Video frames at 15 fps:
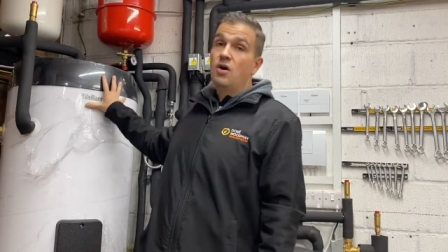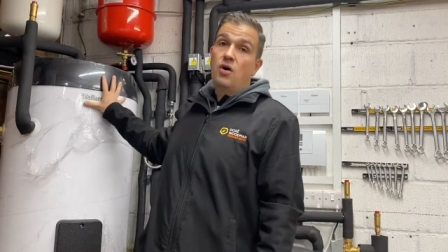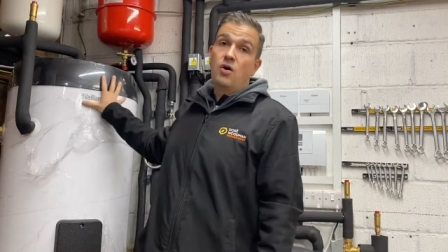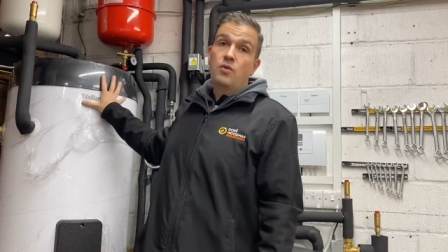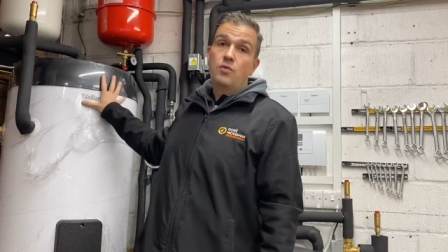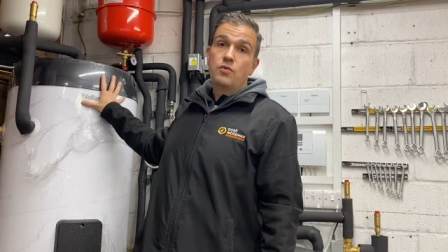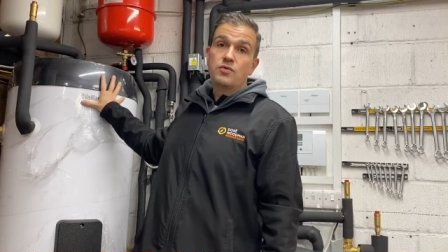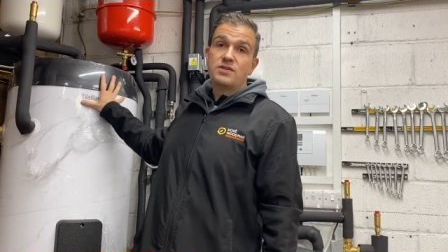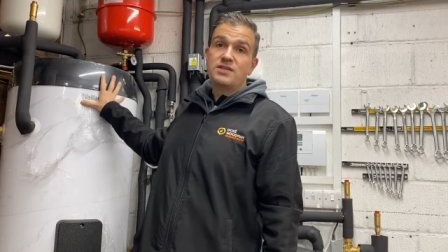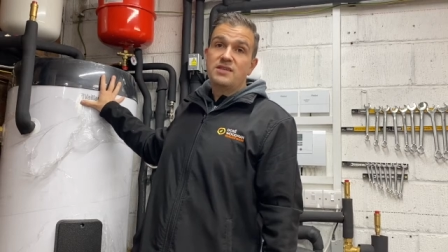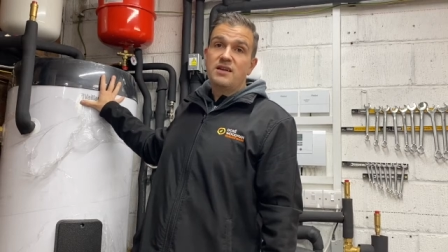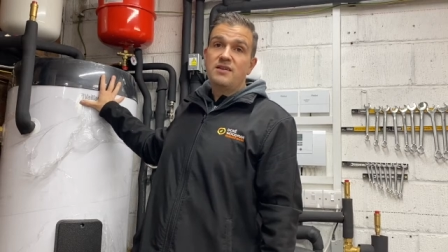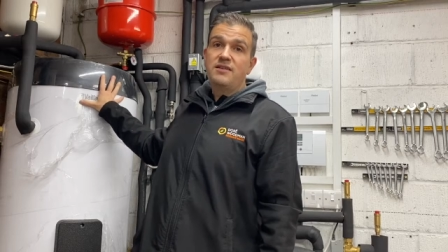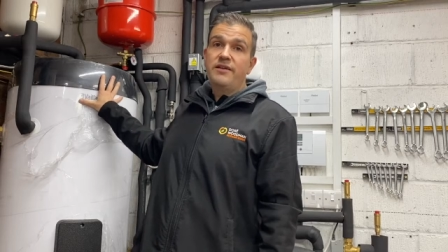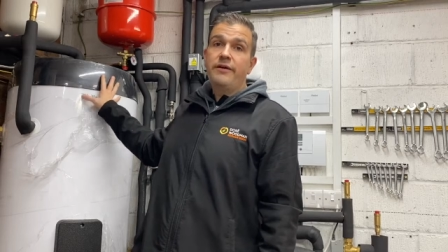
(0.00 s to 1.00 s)
hot water
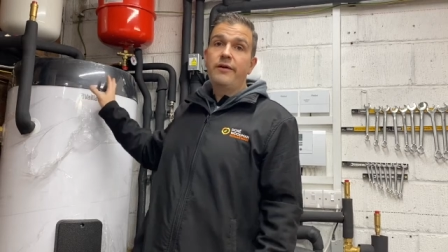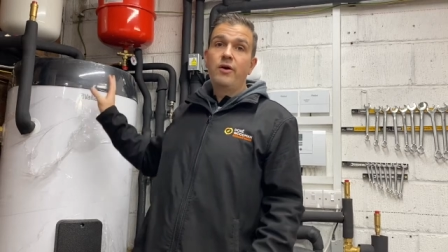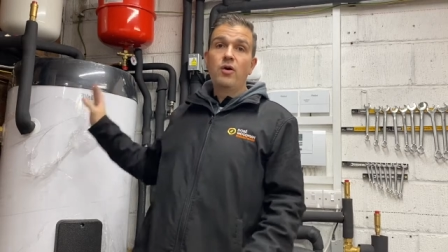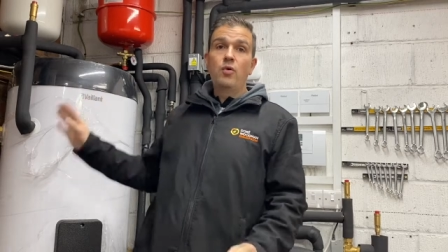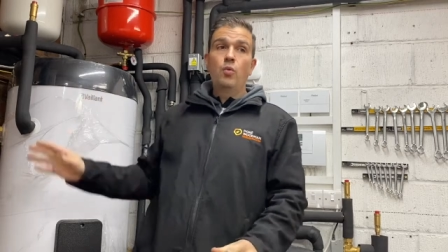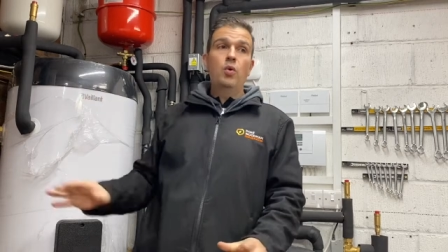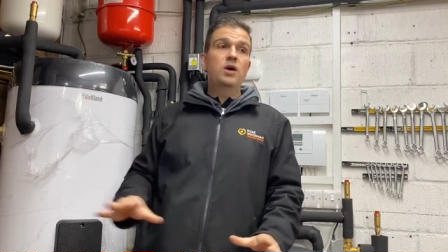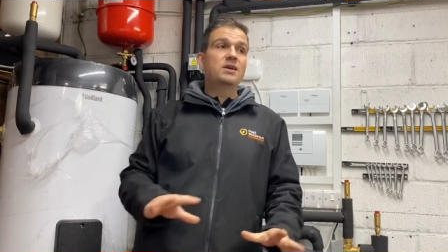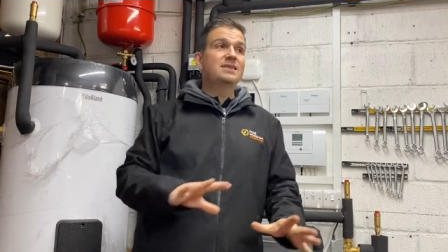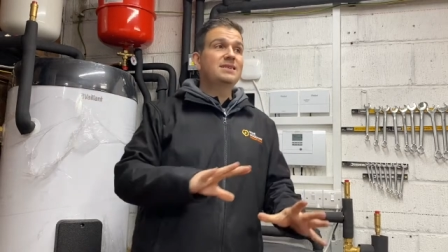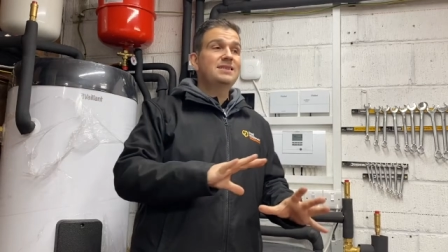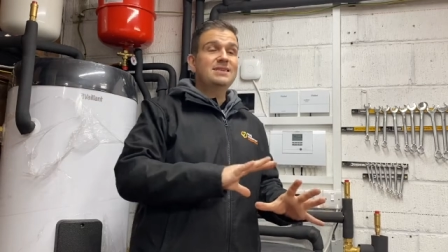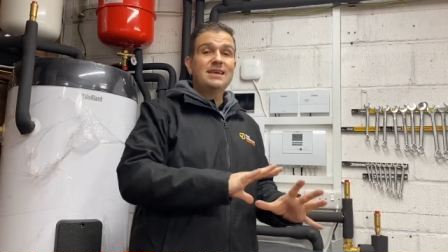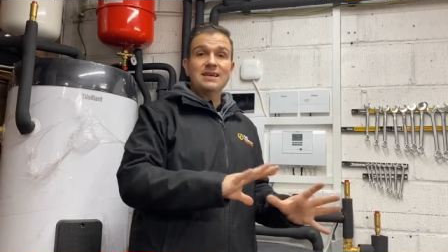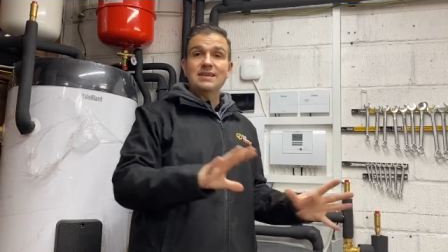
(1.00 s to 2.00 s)
cylinder. Works
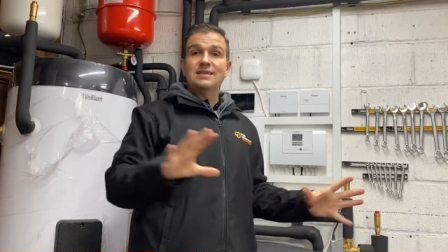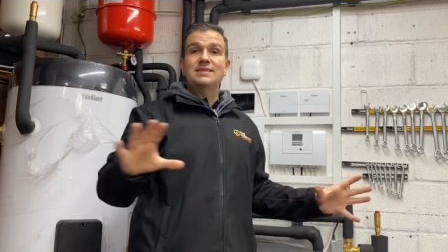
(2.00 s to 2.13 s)
exactly